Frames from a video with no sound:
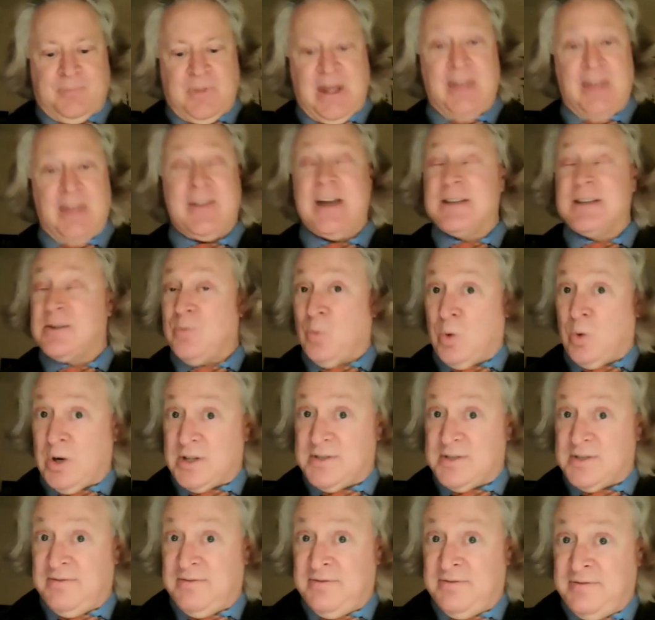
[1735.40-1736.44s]
And that
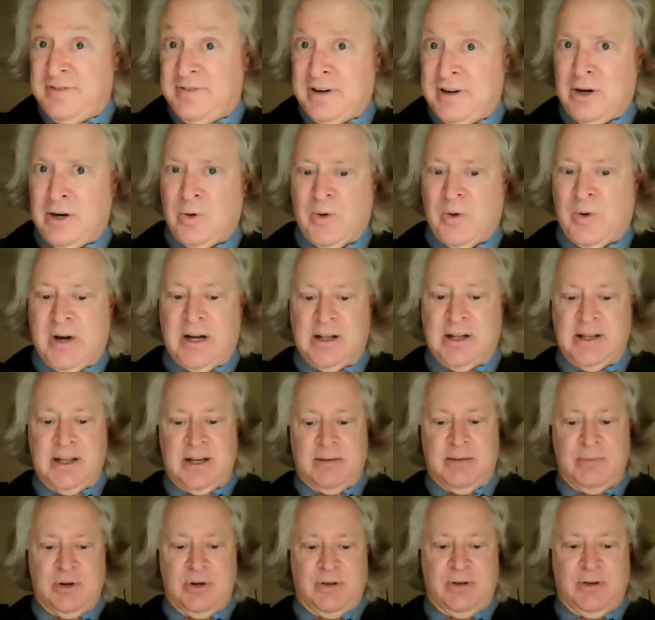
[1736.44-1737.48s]
works very well in
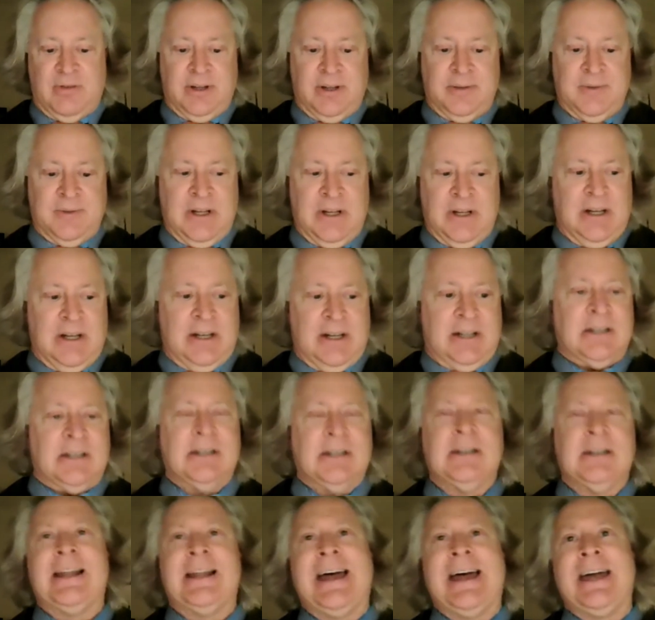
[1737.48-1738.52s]
a movie.
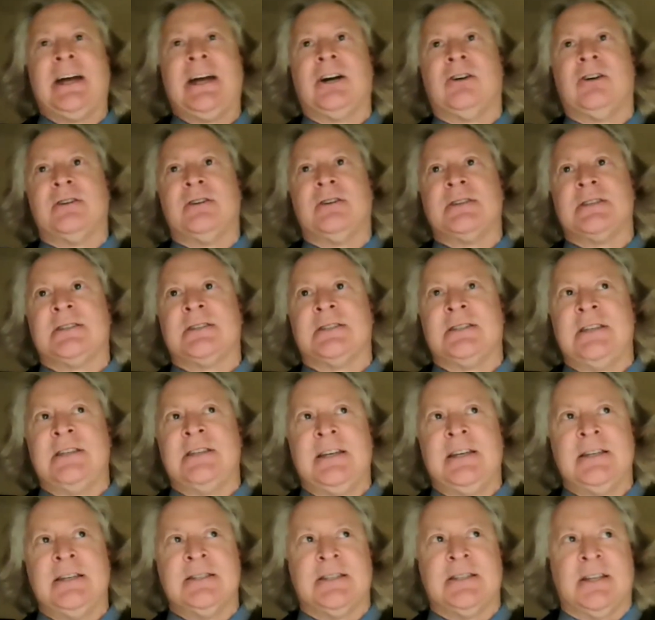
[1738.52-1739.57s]
Languorous
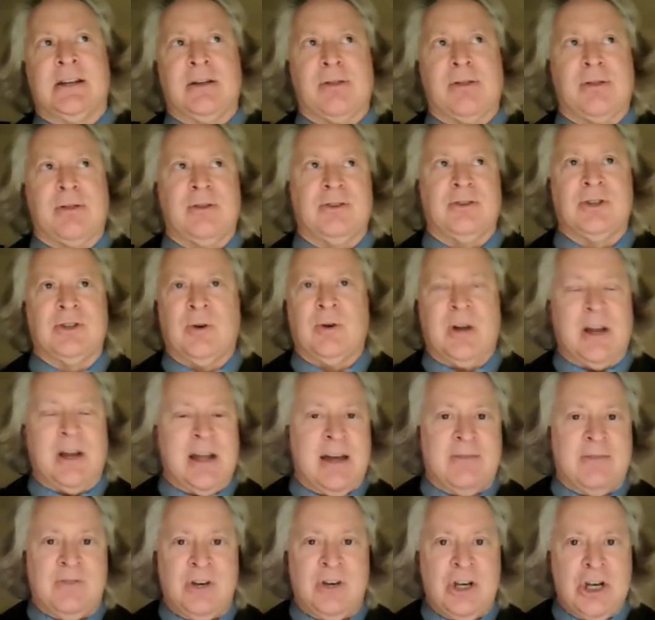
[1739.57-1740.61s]
scenes don't
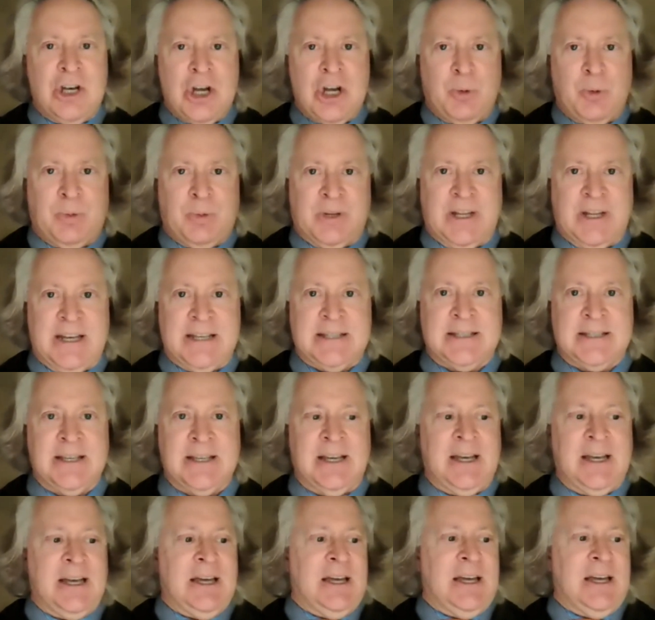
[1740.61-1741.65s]
have no place
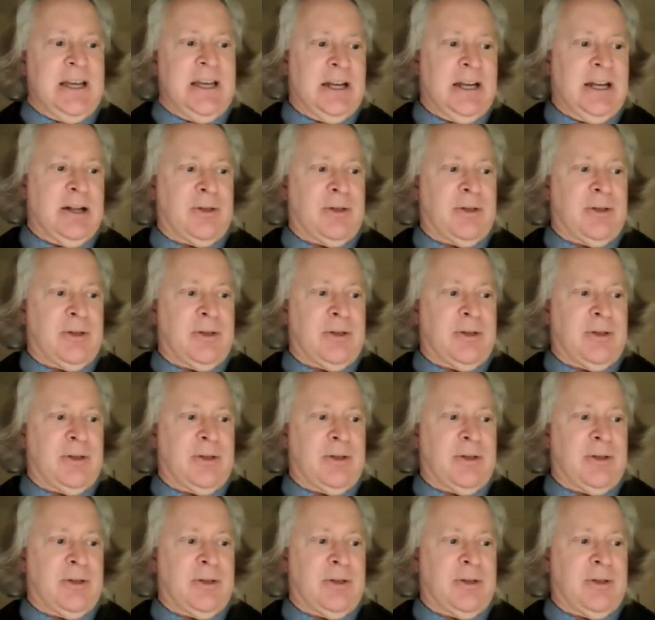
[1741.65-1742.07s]
in a